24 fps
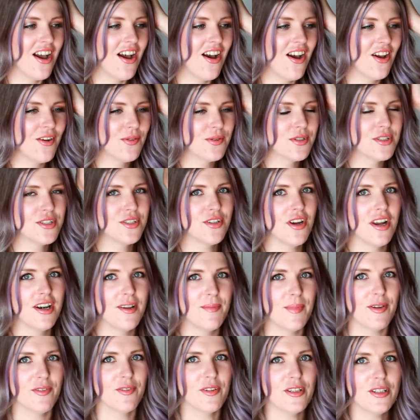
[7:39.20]
I was
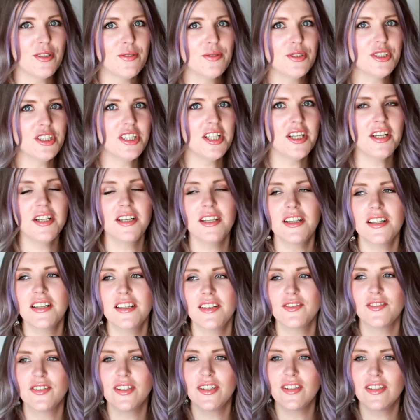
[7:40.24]
trying to be real chill
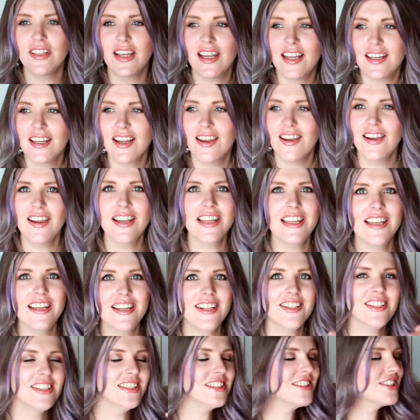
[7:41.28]
and real like,
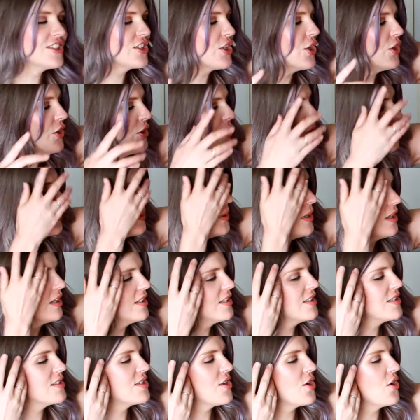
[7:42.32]
oh yeah, it's cool.
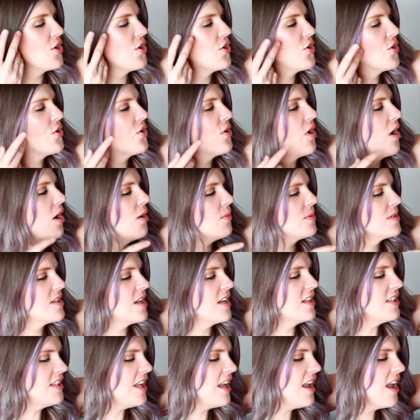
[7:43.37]
So I was
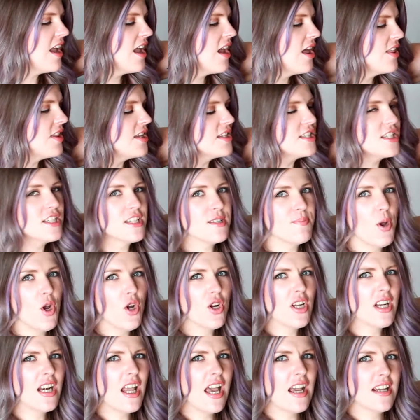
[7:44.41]
like, yeah, let's just
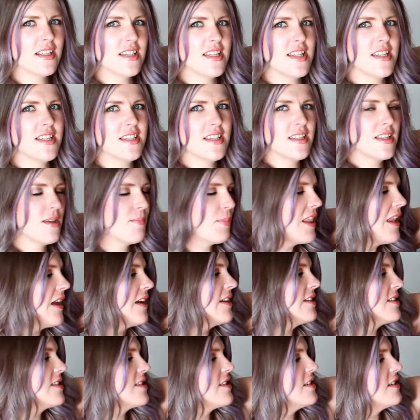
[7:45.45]
put glasses and the
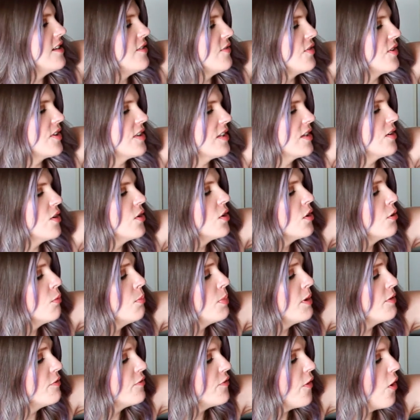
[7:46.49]
plates and everything on and
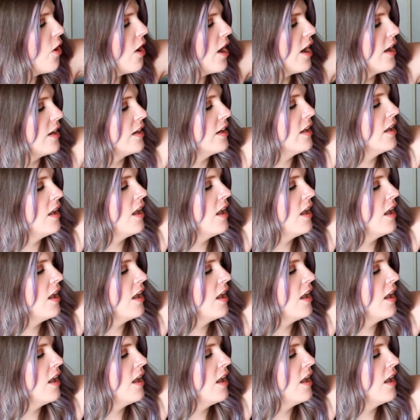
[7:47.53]
it'll be fine.